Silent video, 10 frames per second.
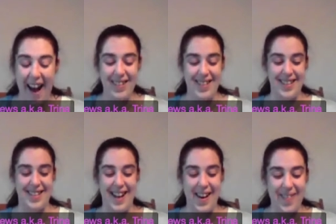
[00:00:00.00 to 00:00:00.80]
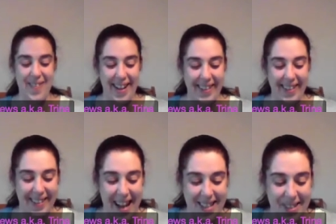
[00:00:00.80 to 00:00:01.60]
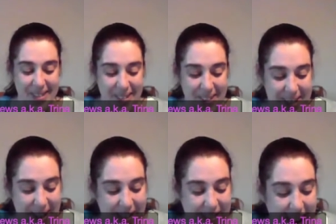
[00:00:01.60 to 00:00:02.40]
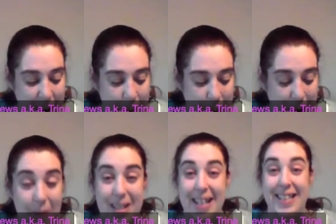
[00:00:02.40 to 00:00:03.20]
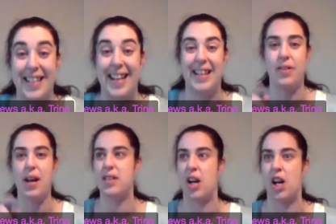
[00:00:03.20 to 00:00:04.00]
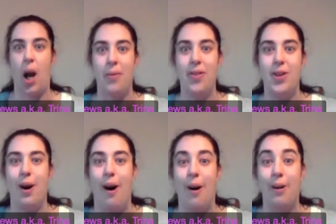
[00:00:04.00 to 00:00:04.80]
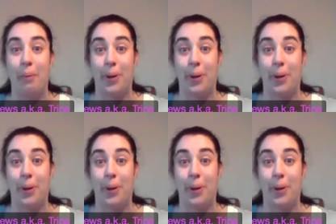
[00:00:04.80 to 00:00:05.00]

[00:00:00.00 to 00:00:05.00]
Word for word: was just like, oh my god, that's awesome. Um, when I was listening, that's, that's like glow in the dark. Oh my